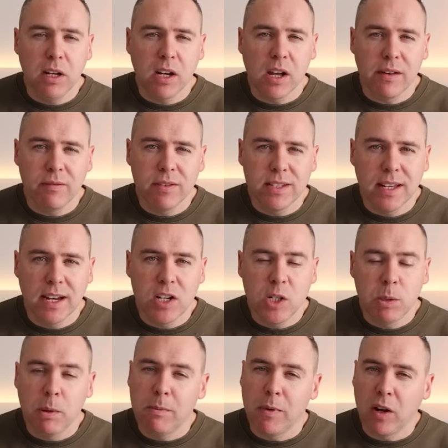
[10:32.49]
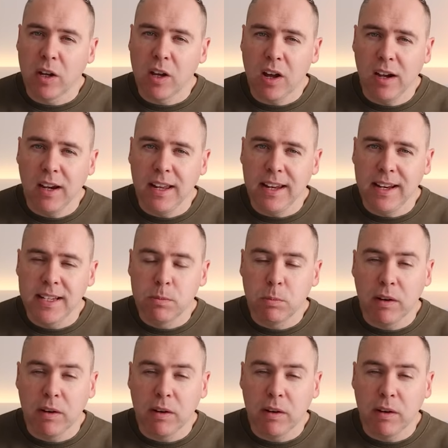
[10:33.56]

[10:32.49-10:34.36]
conversation with my colleagues,